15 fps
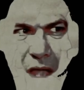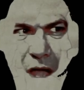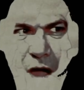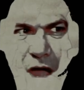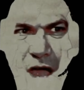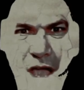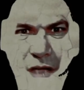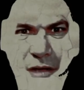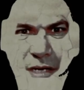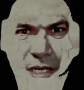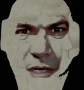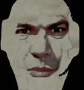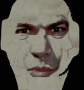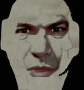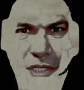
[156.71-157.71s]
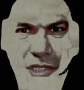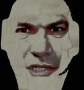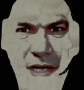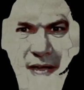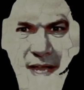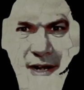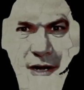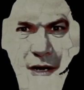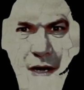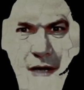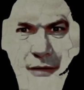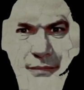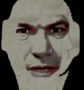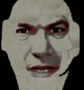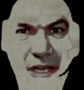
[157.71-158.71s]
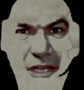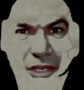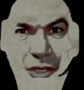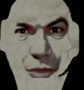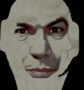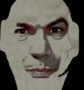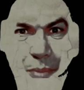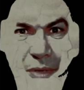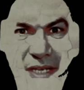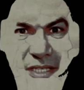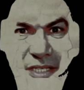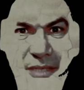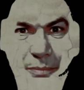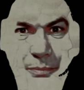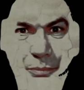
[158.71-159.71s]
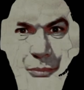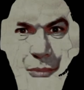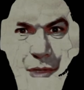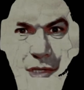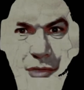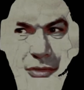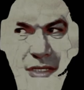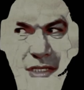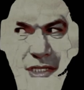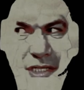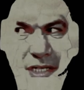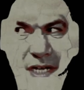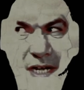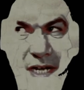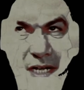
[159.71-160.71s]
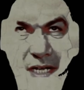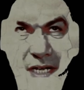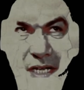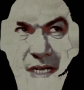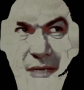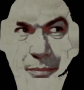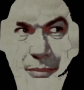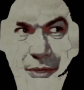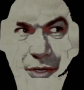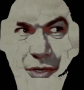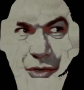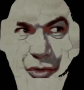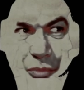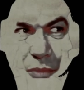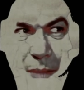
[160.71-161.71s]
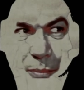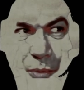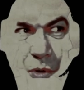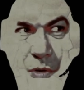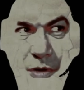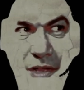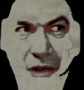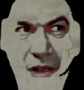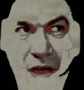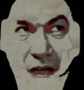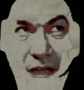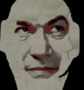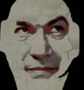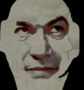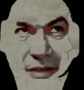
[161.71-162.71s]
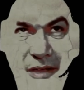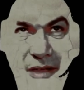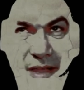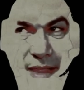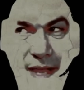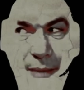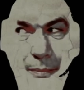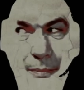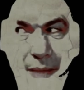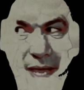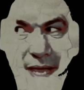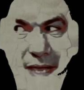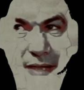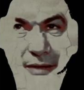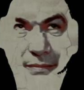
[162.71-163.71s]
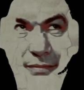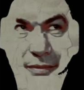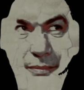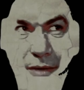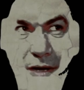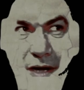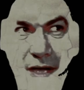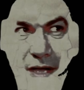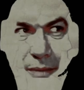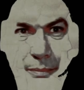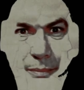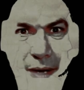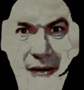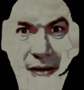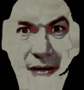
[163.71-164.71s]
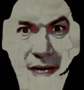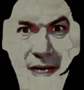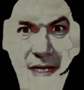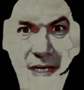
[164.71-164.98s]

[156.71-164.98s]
I only wish I had a knife, you blessed murdering shark. But you remember all your life, the man from Ironbark."